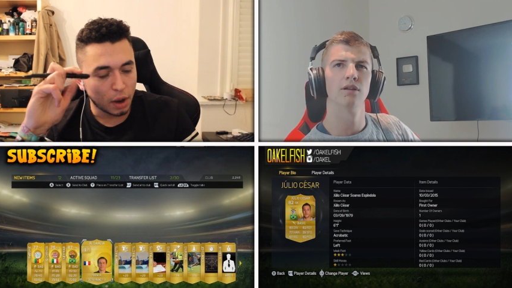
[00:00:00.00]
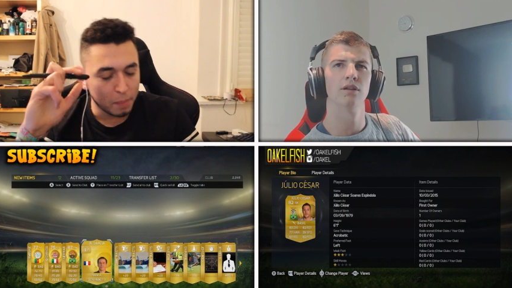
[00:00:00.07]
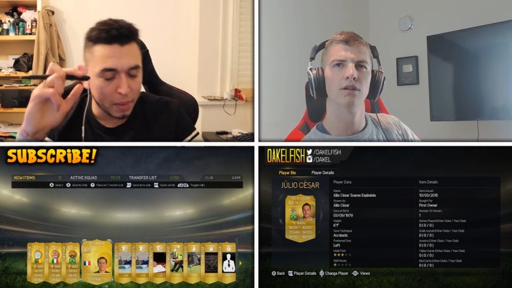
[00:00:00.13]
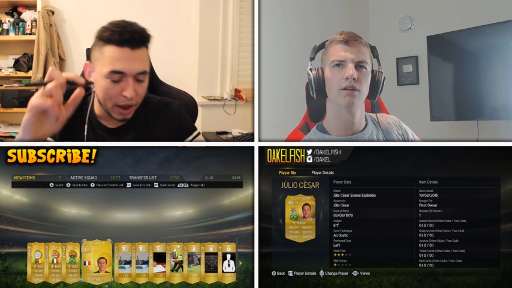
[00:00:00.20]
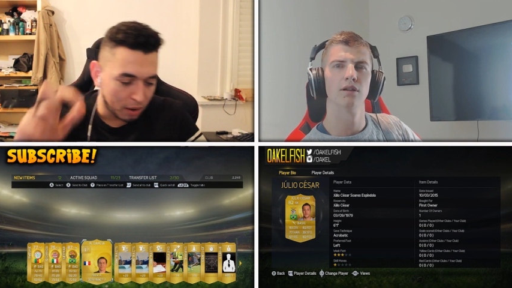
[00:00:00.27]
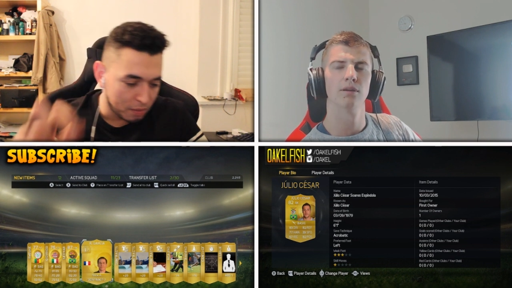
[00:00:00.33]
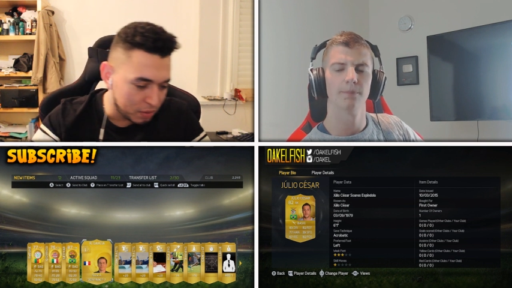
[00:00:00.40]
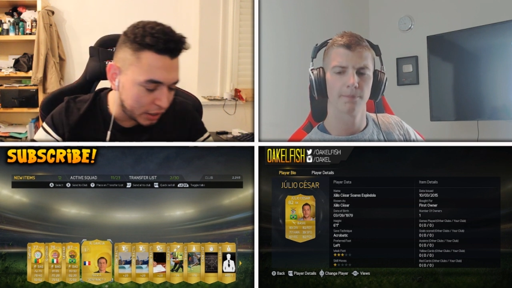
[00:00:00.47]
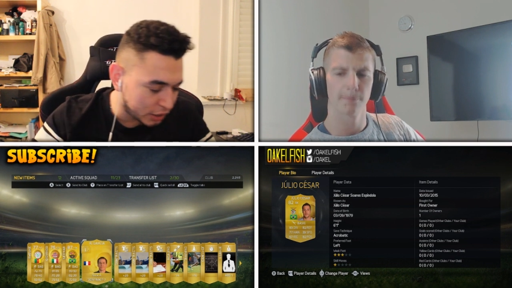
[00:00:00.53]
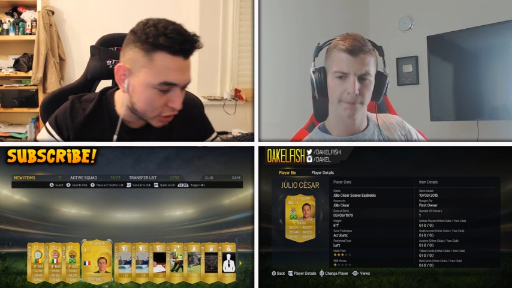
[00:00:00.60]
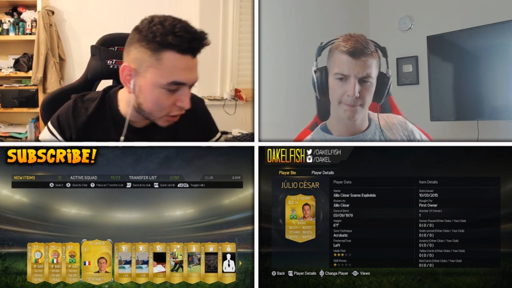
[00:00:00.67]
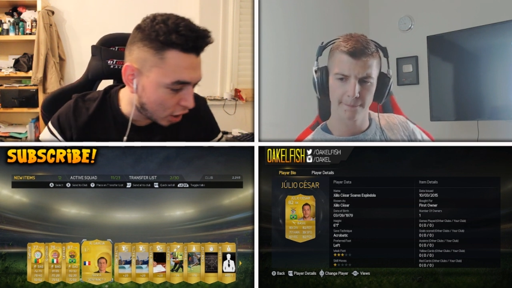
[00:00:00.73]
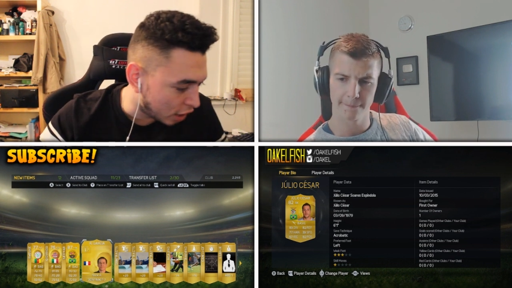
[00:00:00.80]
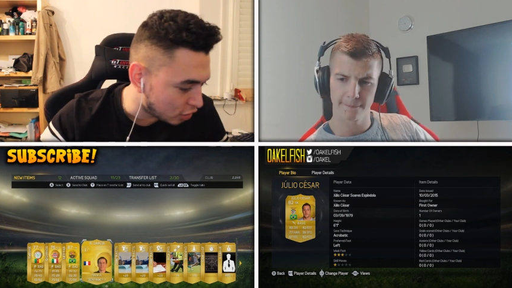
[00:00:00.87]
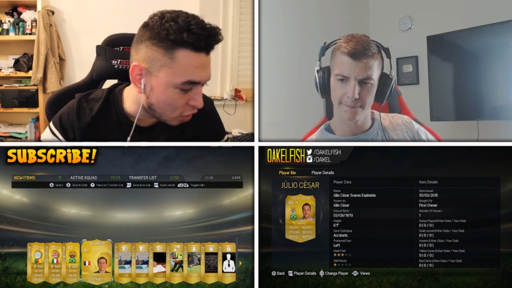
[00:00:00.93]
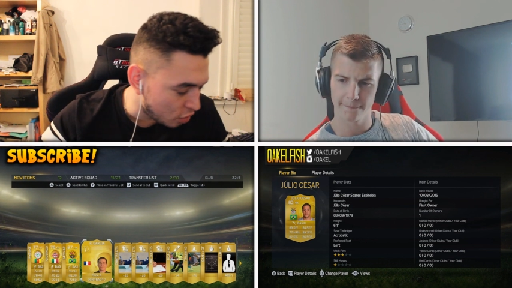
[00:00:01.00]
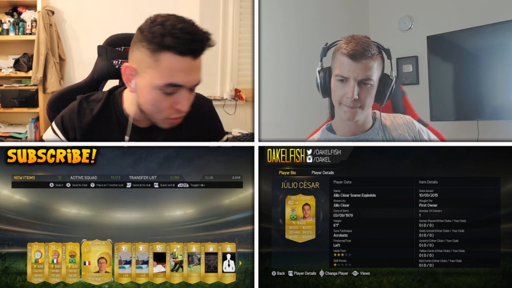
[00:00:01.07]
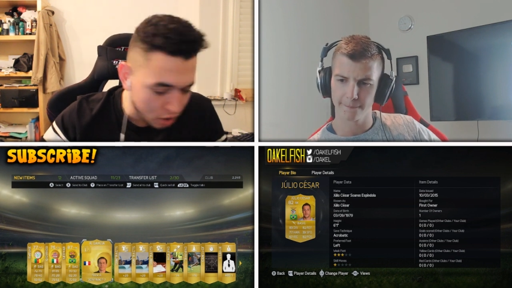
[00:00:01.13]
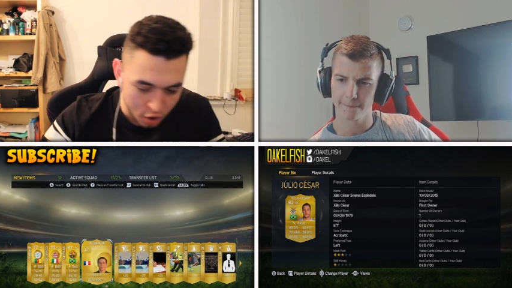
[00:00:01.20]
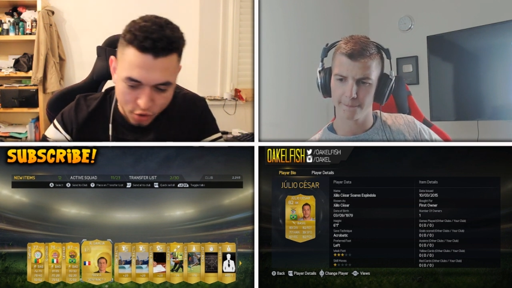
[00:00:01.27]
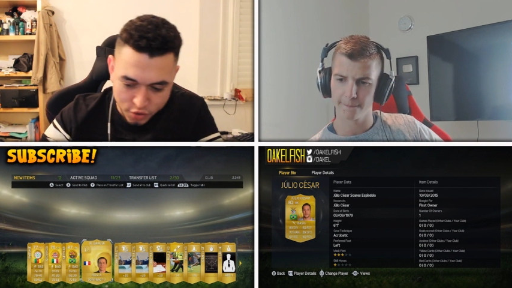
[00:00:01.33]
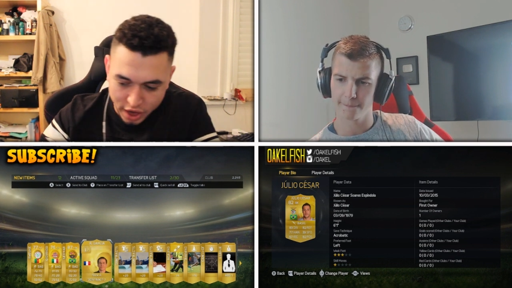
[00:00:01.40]
Speaker 1: mate, I've literally I
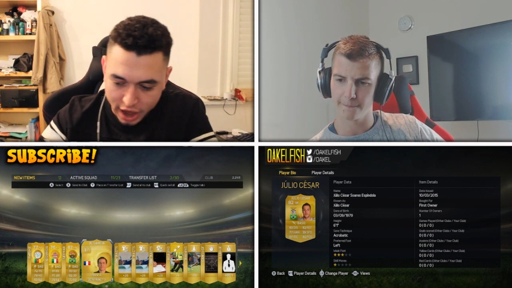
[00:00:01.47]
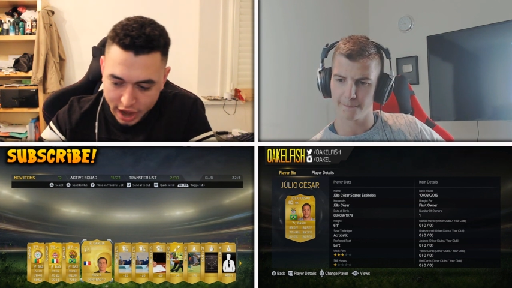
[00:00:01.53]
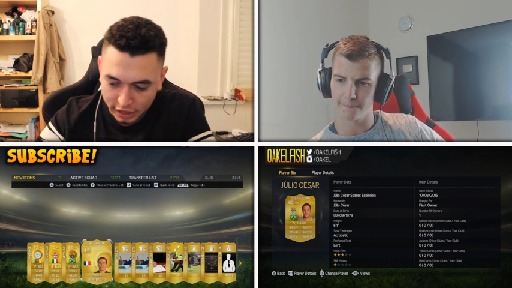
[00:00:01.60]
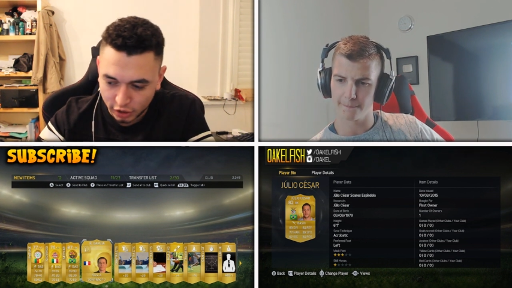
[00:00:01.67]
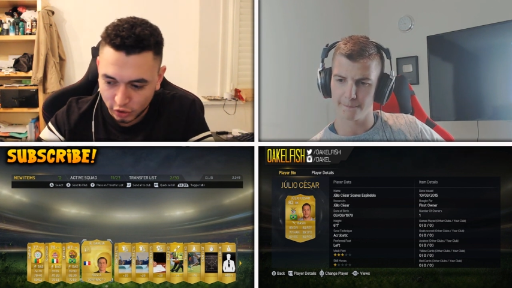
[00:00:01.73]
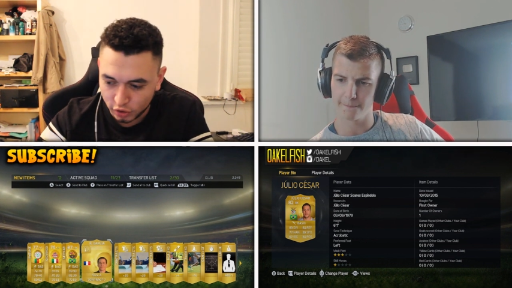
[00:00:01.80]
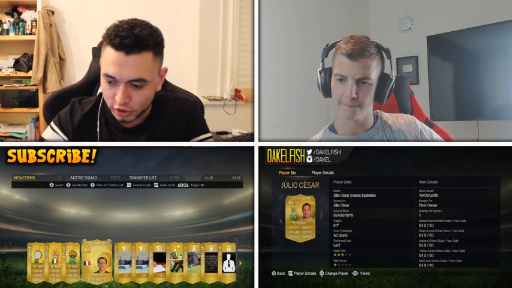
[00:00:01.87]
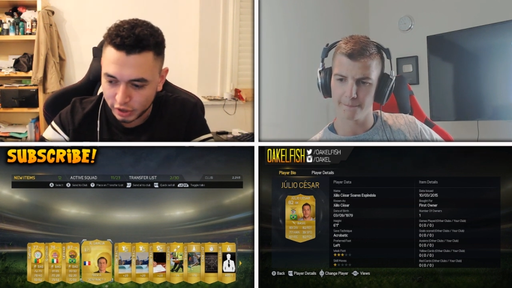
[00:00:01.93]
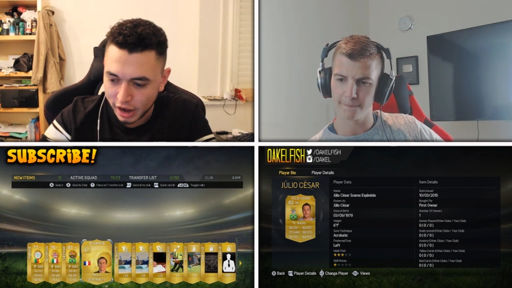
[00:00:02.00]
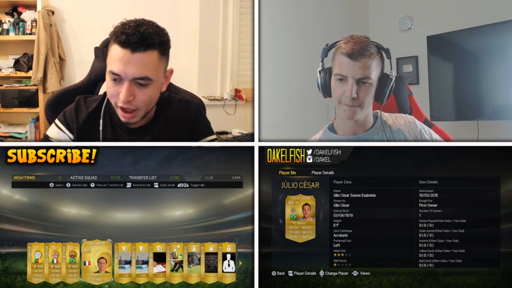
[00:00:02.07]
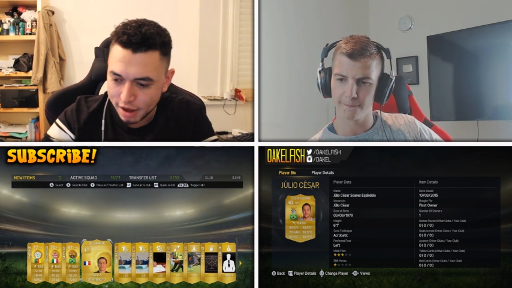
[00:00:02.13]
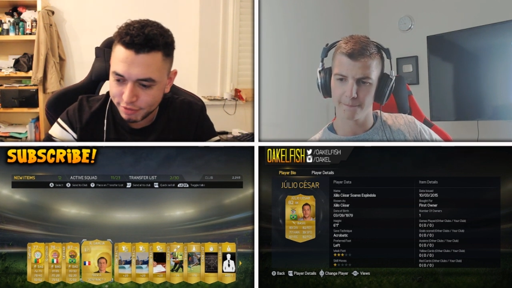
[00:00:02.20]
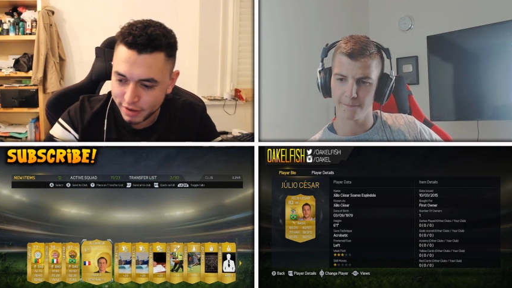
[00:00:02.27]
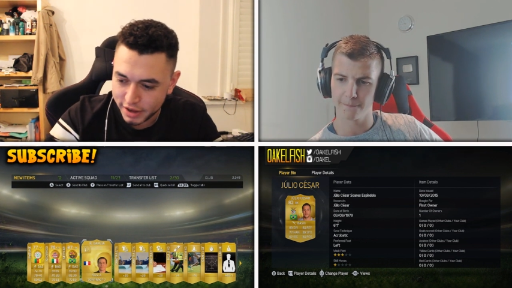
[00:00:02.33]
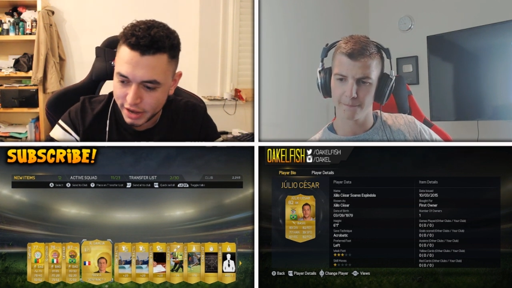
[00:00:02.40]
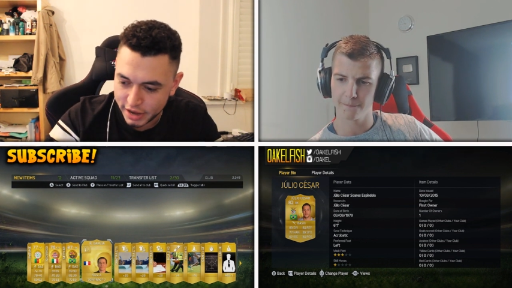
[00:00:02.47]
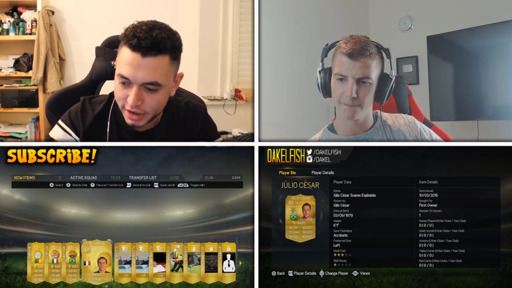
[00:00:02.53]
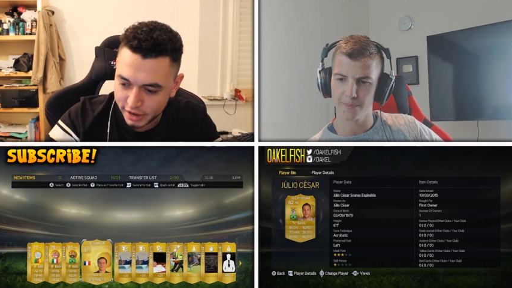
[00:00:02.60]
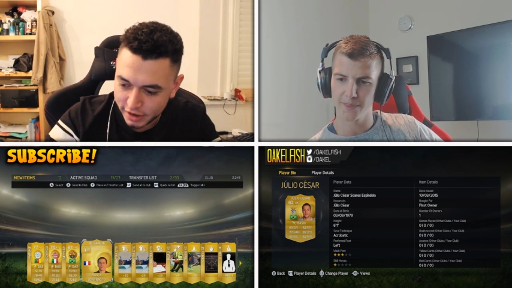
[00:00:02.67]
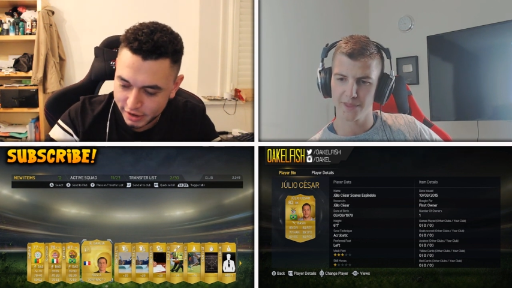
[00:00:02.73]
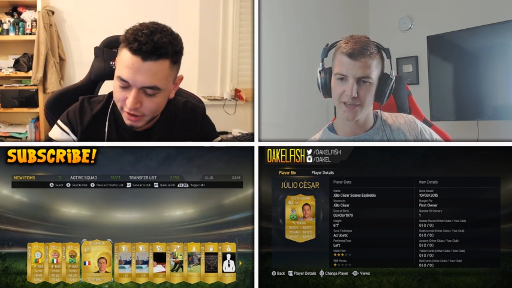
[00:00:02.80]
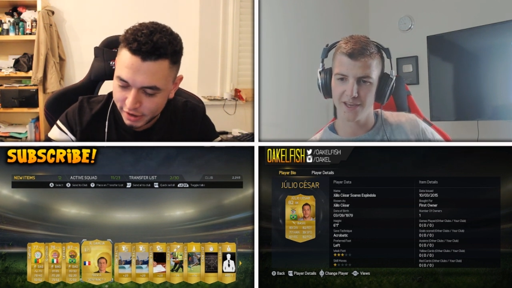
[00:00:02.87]
don't know who the heck you could have here.